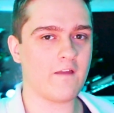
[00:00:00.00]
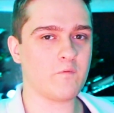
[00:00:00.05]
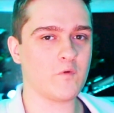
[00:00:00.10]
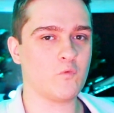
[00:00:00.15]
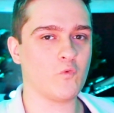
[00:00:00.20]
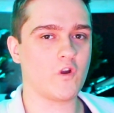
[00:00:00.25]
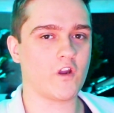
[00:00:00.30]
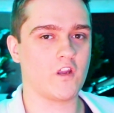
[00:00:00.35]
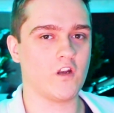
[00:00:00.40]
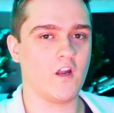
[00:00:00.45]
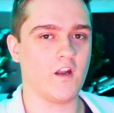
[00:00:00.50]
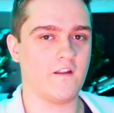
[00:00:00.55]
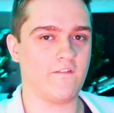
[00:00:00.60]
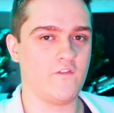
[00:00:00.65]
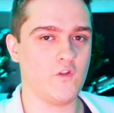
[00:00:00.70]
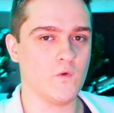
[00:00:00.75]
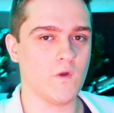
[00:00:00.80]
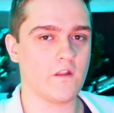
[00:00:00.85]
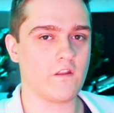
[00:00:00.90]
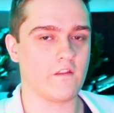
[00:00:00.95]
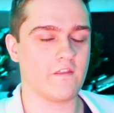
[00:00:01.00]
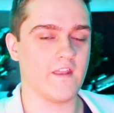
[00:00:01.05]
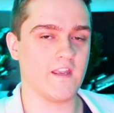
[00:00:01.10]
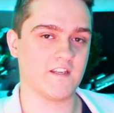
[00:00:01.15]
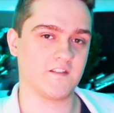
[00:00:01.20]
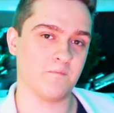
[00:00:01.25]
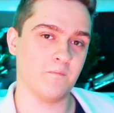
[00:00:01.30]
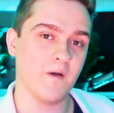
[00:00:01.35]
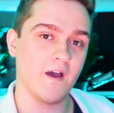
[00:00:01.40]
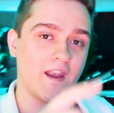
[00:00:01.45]
I've been working on a few other
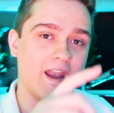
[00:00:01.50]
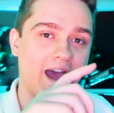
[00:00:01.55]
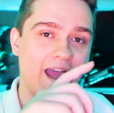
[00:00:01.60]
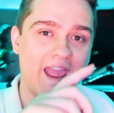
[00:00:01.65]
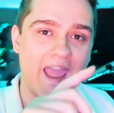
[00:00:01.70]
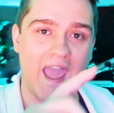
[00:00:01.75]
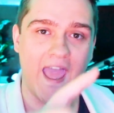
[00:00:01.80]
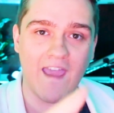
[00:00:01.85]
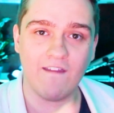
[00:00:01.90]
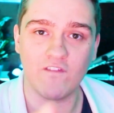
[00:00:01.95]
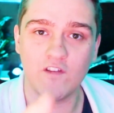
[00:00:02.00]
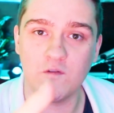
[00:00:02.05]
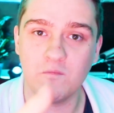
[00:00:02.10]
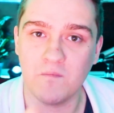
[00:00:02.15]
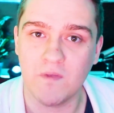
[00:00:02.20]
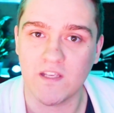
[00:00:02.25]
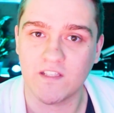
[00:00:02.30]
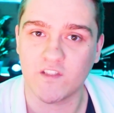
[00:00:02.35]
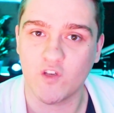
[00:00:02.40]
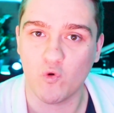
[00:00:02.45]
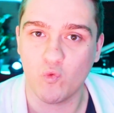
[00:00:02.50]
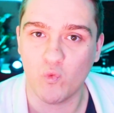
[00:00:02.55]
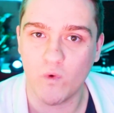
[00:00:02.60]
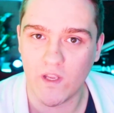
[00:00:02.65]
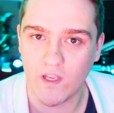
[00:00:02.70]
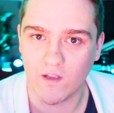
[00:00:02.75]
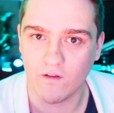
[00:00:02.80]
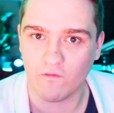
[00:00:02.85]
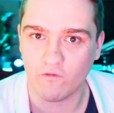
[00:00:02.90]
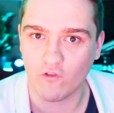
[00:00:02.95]
things, but I haven't missed a
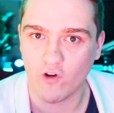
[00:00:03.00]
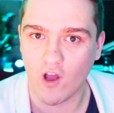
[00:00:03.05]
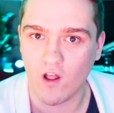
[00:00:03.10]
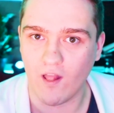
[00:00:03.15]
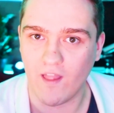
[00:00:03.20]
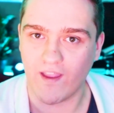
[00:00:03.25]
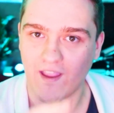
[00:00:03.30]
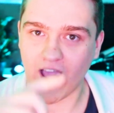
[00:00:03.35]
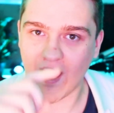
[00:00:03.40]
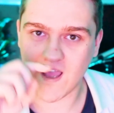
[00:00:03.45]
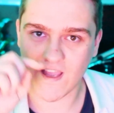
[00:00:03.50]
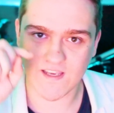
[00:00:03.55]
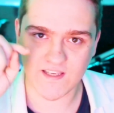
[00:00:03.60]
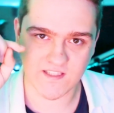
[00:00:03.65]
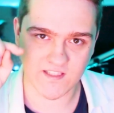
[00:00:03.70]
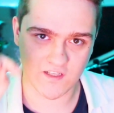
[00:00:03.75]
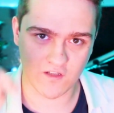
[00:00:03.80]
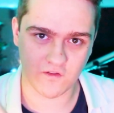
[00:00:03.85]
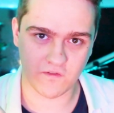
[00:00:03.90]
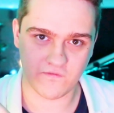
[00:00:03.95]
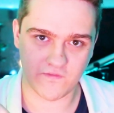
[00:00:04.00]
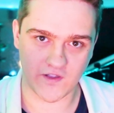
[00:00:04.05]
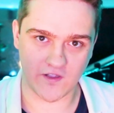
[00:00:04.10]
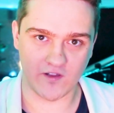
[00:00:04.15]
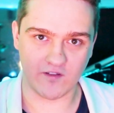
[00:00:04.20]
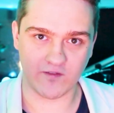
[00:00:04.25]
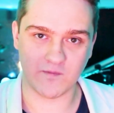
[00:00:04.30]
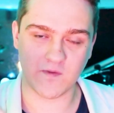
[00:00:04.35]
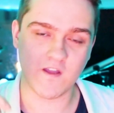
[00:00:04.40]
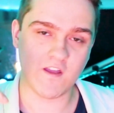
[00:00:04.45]
week of Frolic. I still
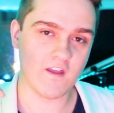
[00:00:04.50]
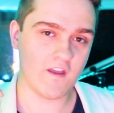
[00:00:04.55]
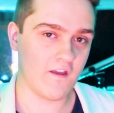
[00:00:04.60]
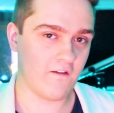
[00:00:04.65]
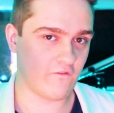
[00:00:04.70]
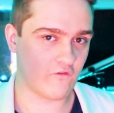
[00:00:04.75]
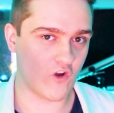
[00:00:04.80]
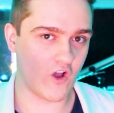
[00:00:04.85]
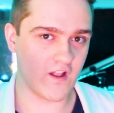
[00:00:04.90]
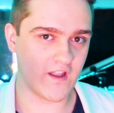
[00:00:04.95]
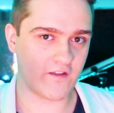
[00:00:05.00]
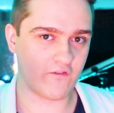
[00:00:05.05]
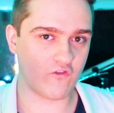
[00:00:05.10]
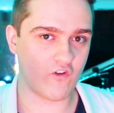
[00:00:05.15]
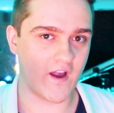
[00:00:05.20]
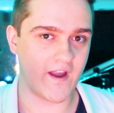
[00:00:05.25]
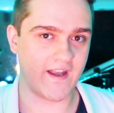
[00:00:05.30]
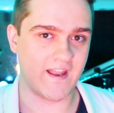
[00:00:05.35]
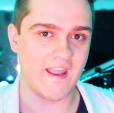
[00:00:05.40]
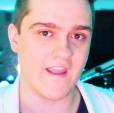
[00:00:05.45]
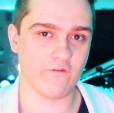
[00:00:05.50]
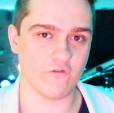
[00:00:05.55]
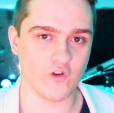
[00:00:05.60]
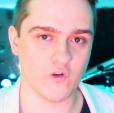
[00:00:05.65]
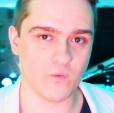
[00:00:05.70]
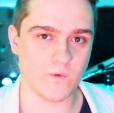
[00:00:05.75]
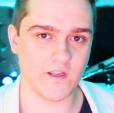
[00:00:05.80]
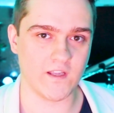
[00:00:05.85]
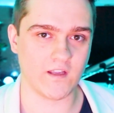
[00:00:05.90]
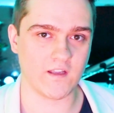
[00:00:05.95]
film Frolic Friday every
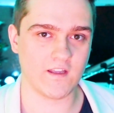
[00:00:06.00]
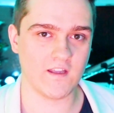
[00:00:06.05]
week.